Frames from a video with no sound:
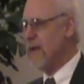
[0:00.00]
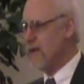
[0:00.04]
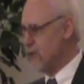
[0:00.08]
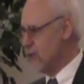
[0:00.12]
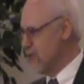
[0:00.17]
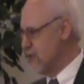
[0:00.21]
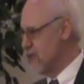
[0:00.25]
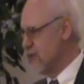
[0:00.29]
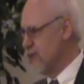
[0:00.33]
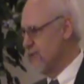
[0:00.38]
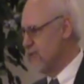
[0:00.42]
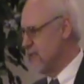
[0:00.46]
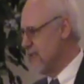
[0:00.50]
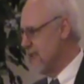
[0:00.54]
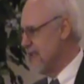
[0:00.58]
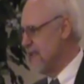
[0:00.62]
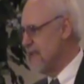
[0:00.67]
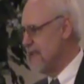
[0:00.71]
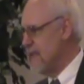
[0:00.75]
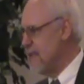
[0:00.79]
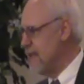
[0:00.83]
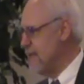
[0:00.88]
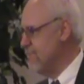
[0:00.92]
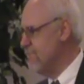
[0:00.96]
pictures of
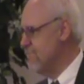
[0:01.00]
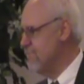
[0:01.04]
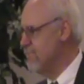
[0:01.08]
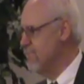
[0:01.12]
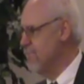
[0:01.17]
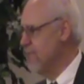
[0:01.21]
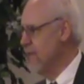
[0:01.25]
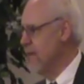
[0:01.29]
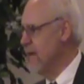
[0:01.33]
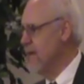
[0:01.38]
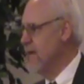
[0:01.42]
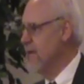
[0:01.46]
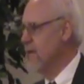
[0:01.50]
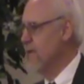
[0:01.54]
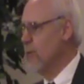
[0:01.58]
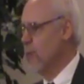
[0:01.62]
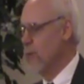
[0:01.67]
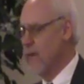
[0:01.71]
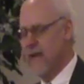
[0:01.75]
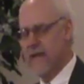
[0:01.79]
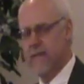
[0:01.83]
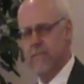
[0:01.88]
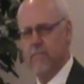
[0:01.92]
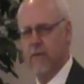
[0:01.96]
deity
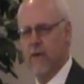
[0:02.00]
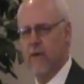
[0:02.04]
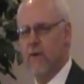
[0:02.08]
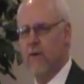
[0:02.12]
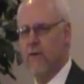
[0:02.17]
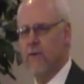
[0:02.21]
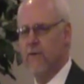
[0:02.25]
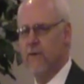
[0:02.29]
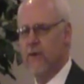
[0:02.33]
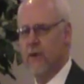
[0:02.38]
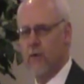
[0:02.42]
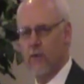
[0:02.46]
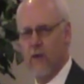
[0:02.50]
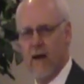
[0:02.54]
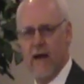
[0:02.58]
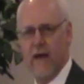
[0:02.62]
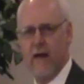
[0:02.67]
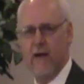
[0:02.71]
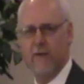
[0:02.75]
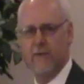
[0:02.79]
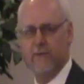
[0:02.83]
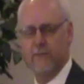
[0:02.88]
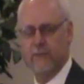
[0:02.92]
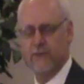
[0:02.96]
the rainbow, the
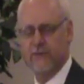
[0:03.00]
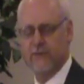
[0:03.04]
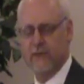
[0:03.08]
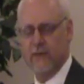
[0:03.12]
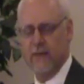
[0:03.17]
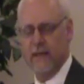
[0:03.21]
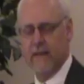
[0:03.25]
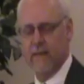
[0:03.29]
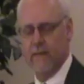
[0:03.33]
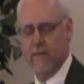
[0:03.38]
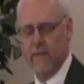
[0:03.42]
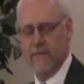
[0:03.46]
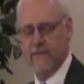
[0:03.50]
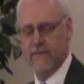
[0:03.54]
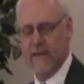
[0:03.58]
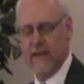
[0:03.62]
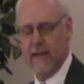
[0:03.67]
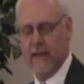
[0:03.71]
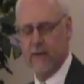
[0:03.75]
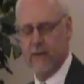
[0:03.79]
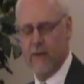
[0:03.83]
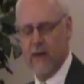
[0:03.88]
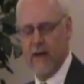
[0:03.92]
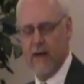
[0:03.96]
crown was like it was
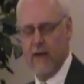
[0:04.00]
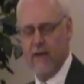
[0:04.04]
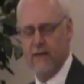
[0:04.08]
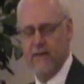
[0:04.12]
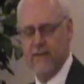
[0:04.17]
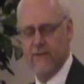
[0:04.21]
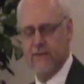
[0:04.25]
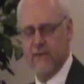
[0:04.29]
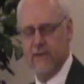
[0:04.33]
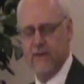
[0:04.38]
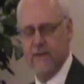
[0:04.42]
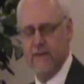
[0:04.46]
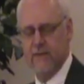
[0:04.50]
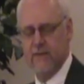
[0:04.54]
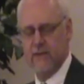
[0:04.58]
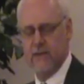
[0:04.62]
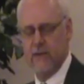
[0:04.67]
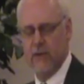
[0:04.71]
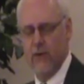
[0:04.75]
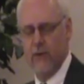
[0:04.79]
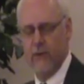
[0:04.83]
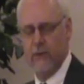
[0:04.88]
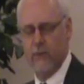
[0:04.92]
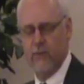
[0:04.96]
like a crown. He's, he's
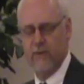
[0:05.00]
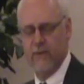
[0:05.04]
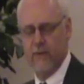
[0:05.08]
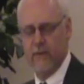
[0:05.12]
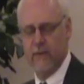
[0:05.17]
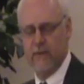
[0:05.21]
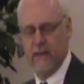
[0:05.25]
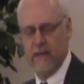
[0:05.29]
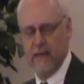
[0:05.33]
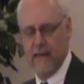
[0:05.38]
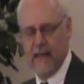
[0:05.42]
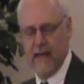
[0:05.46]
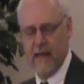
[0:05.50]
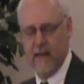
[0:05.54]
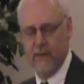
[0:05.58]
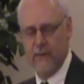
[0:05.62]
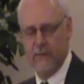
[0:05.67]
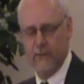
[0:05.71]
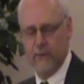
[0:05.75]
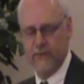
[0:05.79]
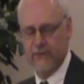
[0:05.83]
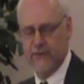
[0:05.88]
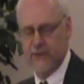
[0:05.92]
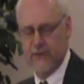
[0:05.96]
clothed with a
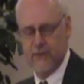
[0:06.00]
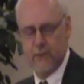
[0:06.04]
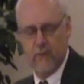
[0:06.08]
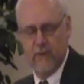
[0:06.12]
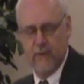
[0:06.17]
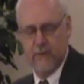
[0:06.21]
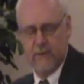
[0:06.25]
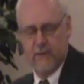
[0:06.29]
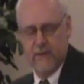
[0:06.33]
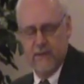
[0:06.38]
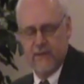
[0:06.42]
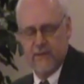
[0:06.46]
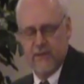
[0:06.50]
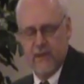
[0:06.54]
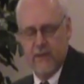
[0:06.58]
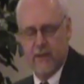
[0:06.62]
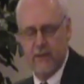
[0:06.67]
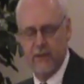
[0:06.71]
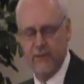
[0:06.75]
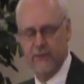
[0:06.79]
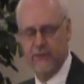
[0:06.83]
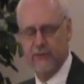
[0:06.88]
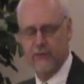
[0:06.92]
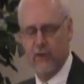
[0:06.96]
cloud, which is what
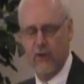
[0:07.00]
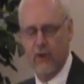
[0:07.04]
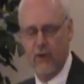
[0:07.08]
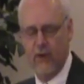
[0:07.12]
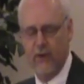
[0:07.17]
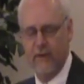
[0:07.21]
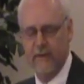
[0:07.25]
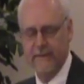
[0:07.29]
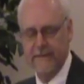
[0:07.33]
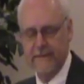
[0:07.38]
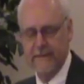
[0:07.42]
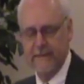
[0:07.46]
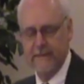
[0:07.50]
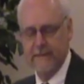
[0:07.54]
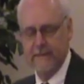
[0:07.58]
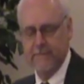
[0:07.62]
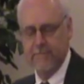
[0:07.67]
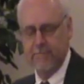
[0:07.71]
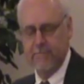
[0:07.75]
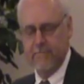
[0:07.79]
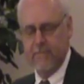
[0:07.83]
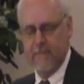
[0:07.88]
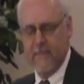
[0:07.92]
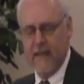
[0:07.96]
Ezekiel saw,
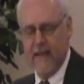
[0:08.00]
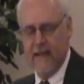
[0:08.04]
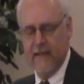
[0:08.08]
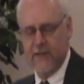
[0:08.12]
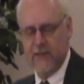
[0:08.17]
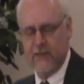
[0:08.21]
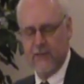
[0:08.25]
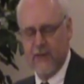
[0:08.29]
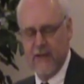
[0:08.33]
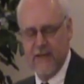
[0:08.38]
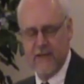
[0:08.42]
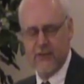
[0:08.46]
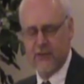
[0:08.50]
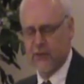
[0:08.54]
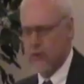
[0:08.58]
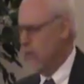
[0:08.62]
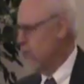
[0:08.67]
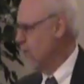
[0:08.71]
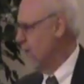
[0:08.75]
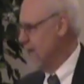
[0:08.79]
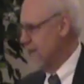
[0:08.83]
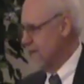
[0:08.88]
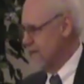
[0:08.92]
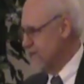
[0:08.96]
and his face
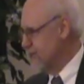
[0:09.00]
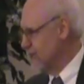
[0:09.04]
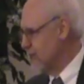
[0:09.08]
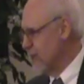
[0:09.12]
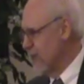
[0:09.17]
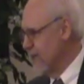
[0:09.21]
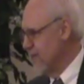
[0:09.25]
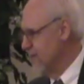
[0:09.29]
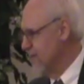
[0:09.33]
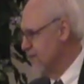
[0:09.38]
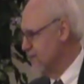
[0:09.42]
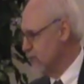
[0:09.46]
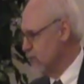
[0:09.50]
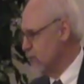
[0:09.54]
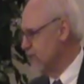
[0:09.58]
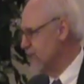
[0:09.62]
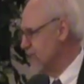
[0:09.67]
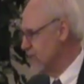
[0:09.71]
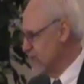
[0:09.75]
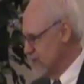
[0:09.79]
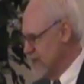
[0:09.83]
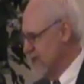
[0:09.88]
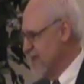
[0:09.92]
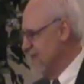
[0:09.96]
shone like the sun. This
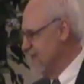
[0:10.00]
was